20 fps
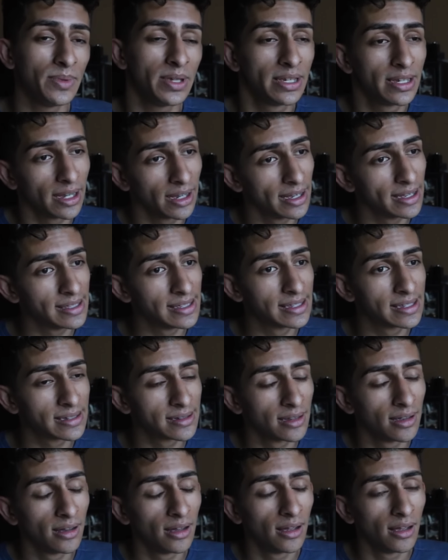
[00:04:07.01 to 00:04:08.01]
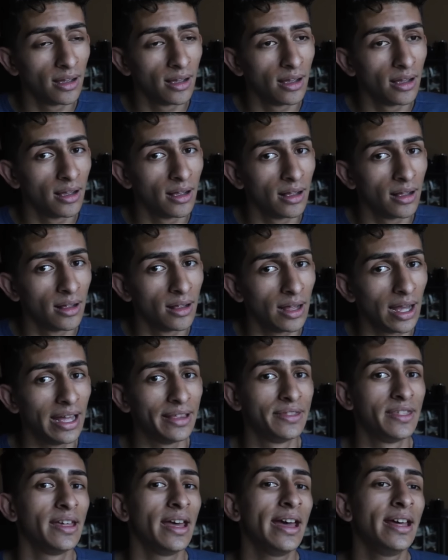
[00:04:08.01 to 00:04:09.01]
because
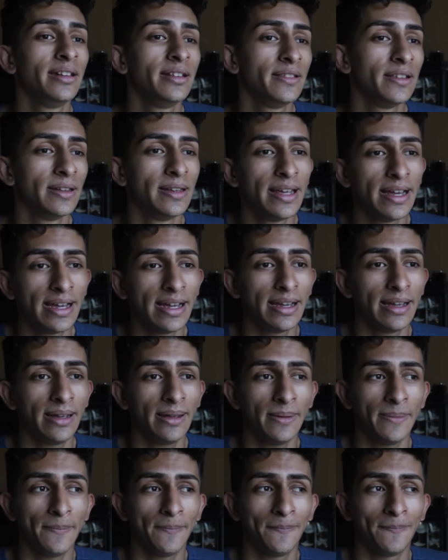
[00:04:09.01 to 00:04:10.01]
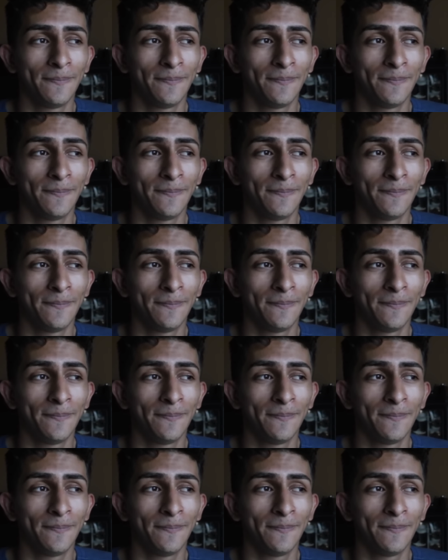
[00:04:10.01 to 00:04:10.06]
at the end of the day,